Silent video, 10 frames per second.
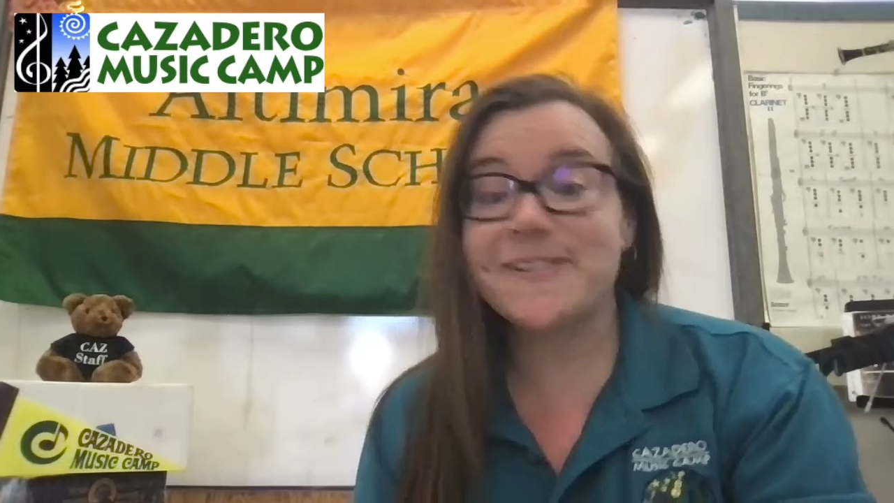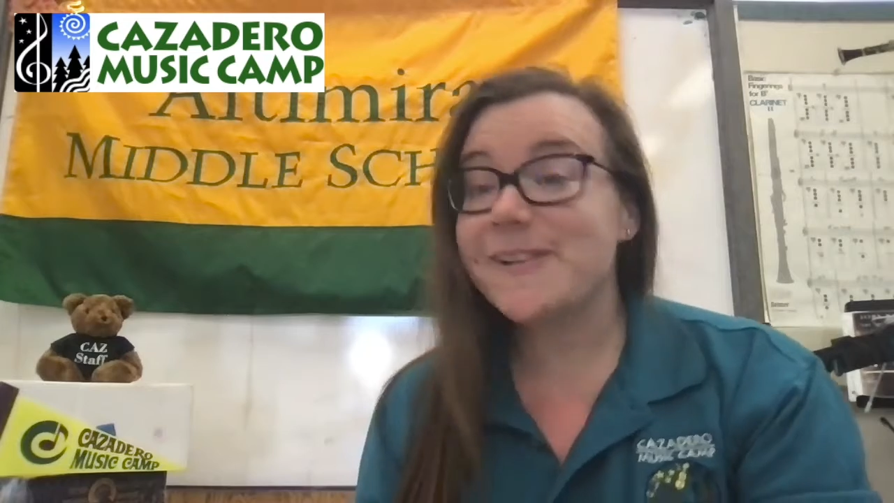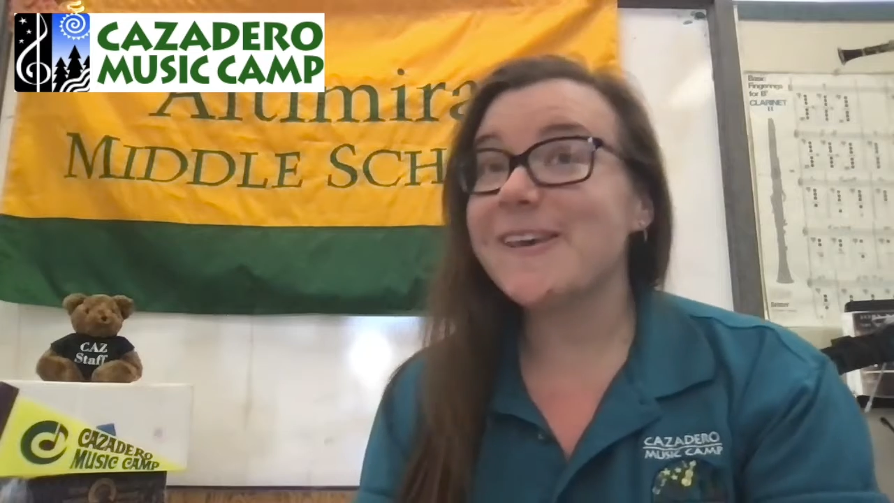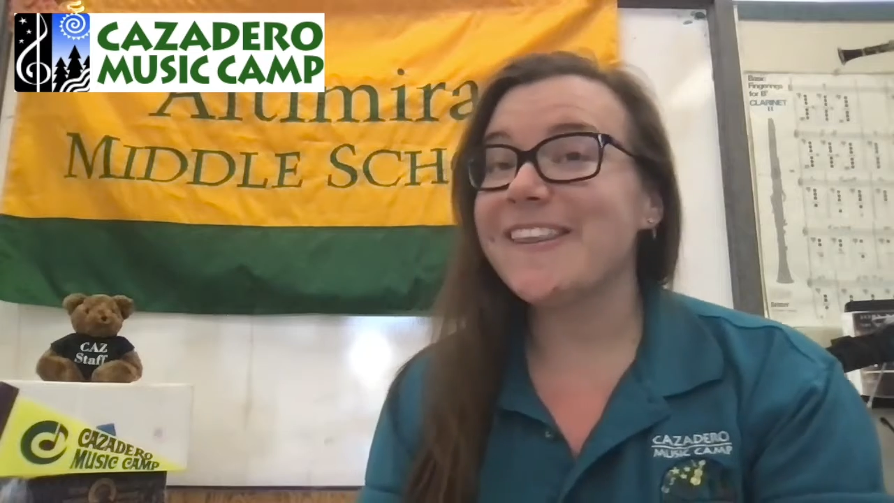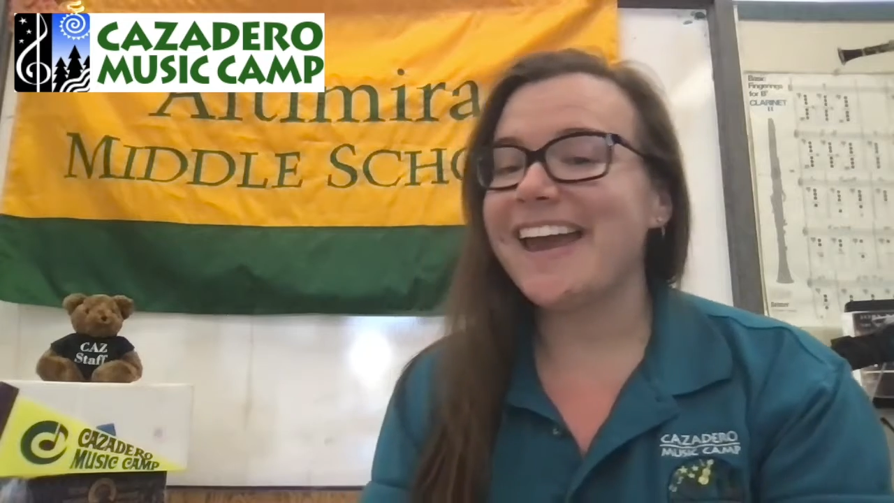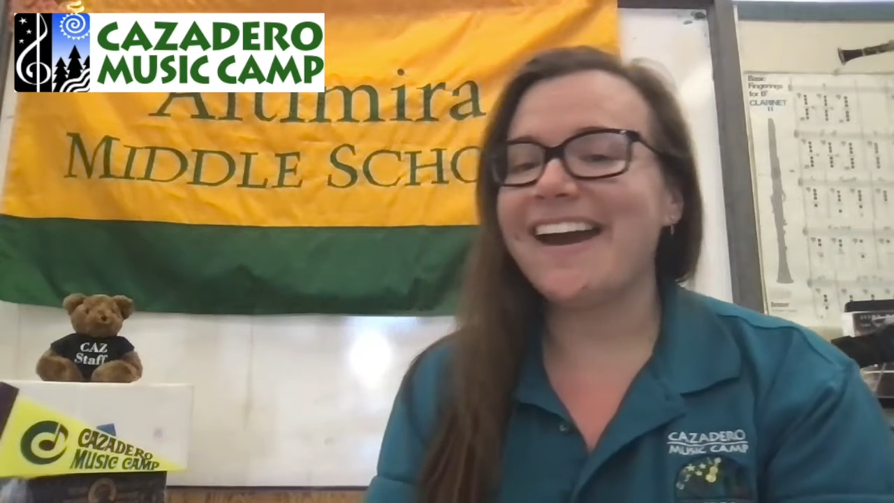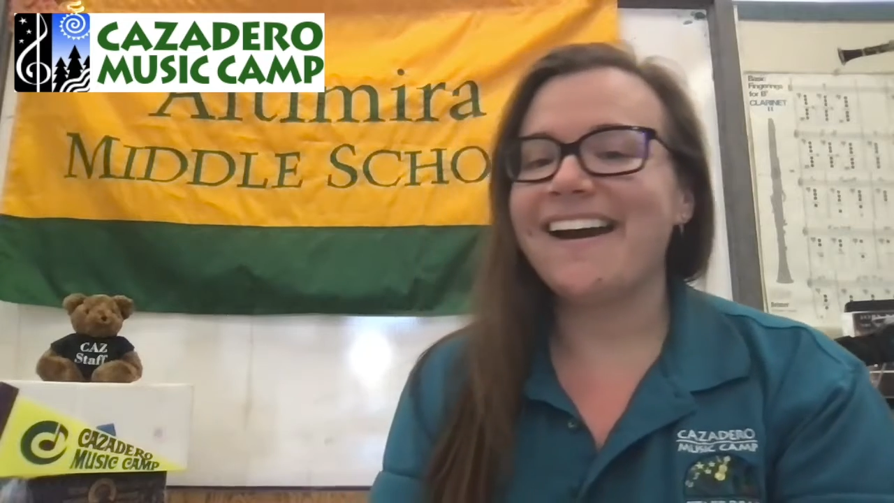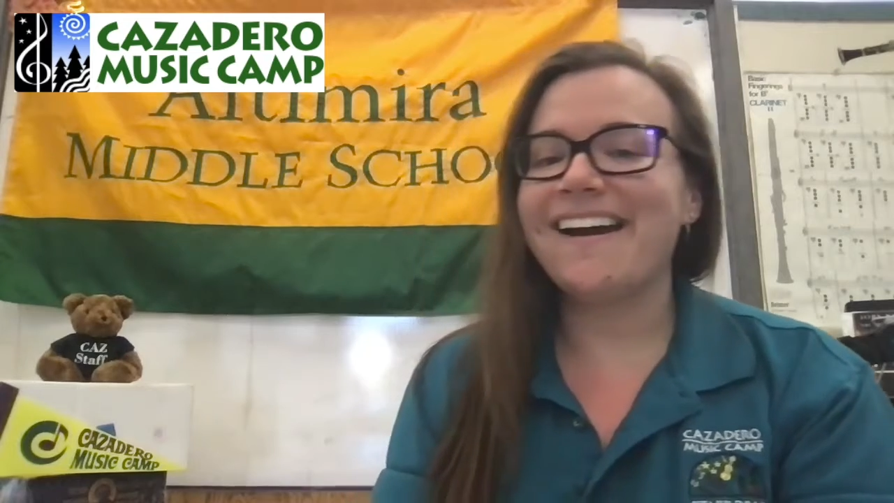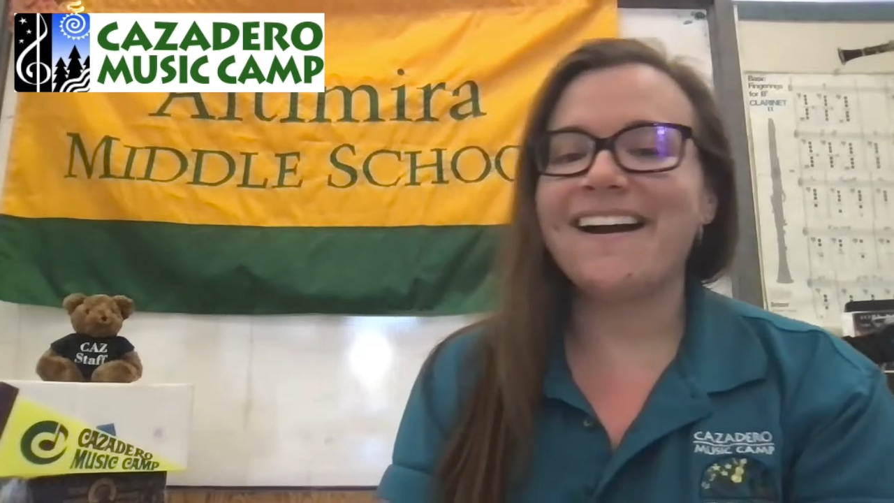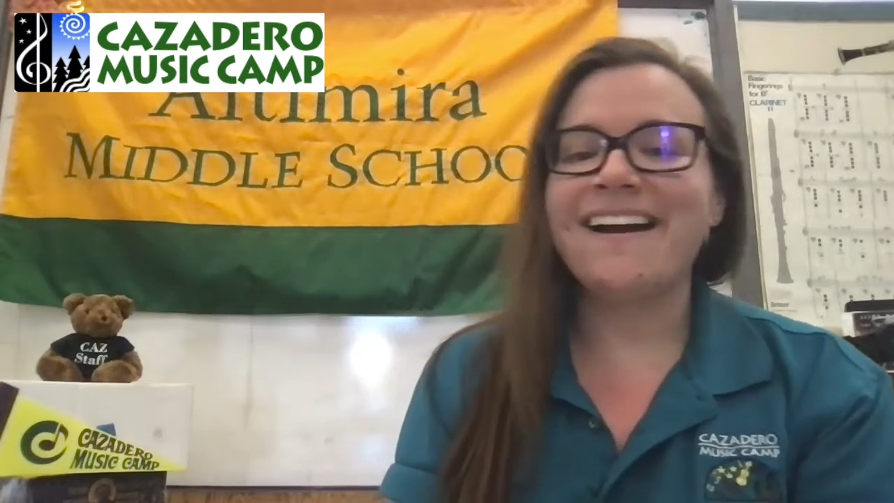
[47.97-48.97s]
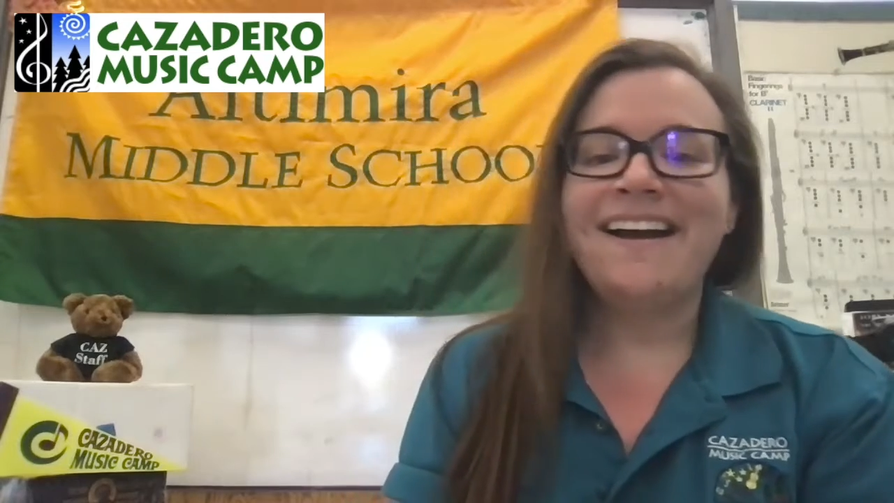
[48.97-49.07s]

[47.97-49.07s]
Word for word: filling the air